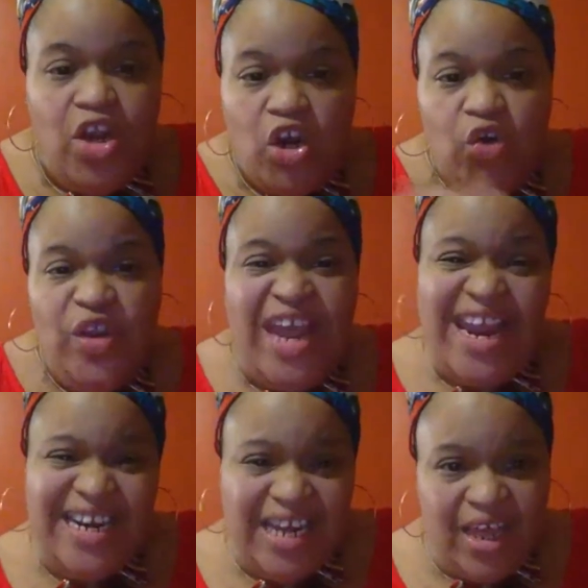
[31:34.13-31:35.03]

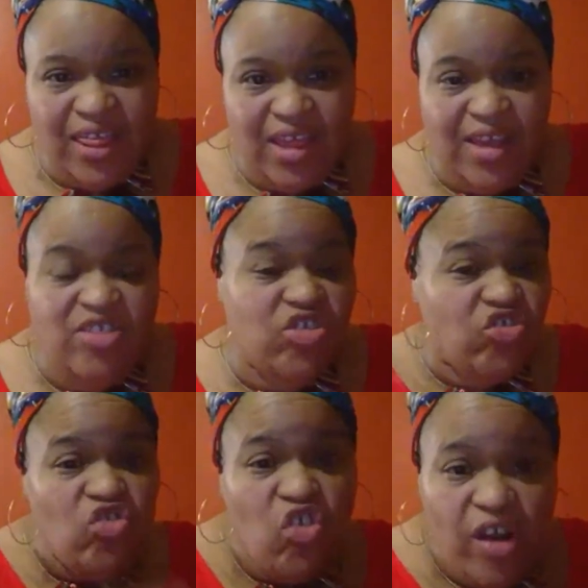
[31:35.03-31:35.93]
creating things,
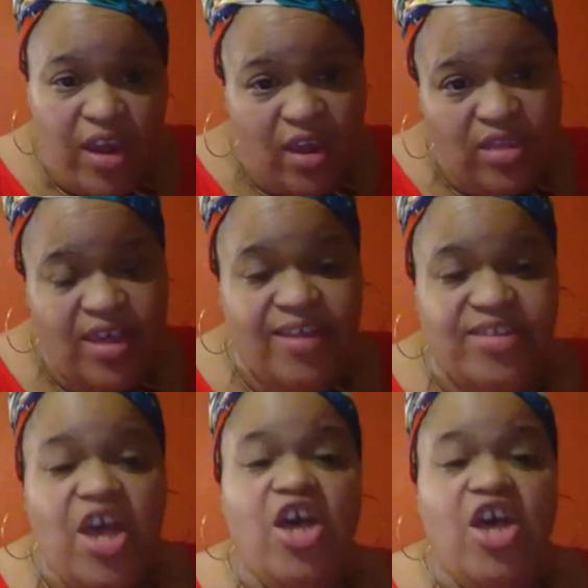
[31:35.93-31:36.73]
destroying things